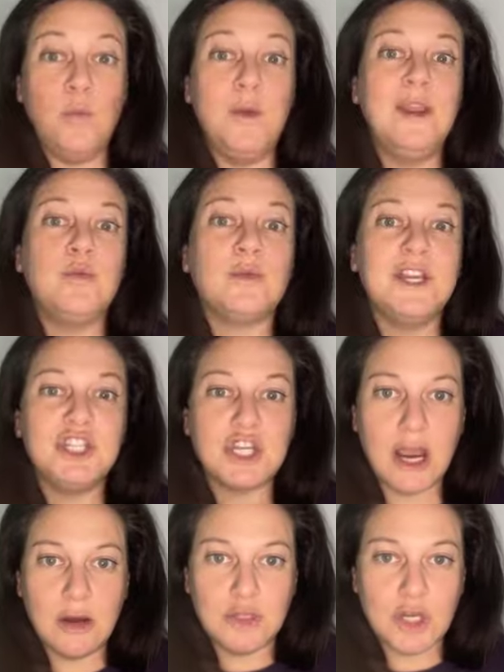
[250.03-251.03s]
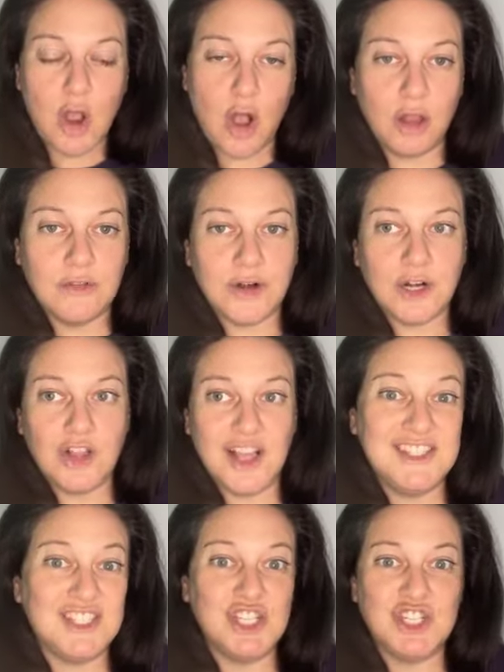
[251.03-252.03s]
we reach out to all of our
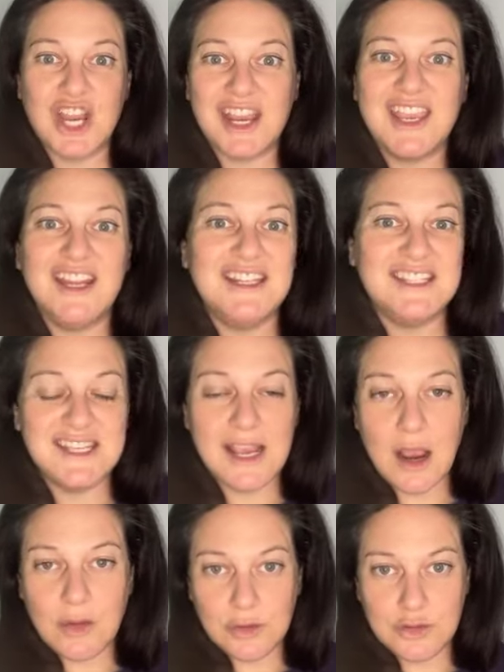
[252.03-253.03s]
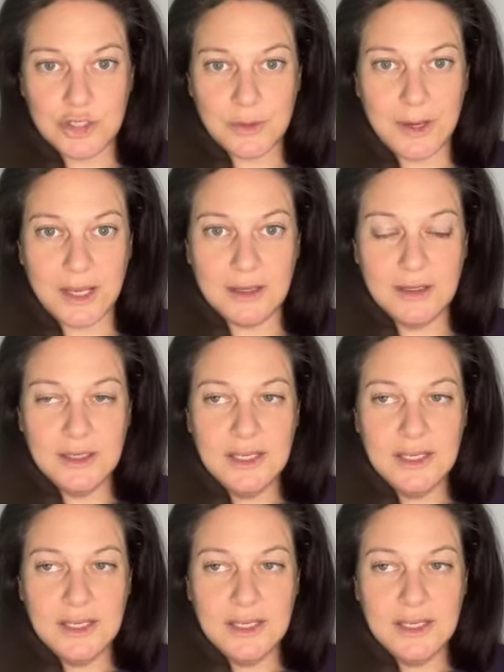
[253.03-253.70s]
clients to check in and see how they're doing.